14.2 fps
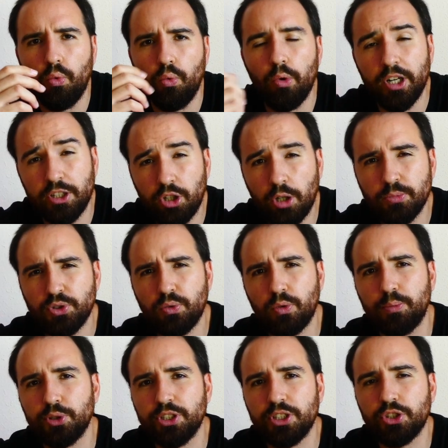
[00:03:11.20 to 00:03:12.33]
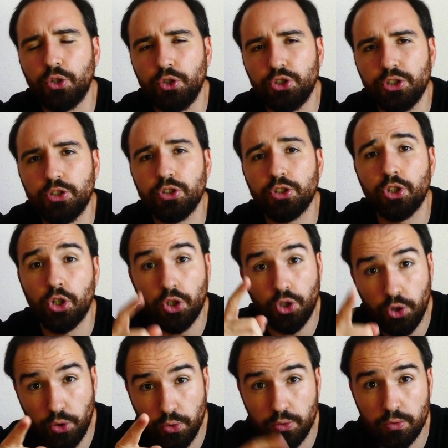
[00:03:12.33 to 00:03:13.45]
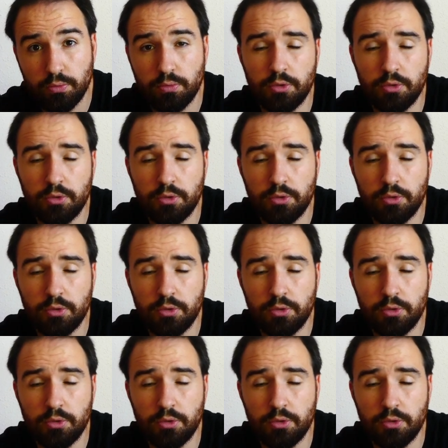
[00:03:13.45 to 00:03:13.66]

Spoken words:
When it comes to reporting solutions, you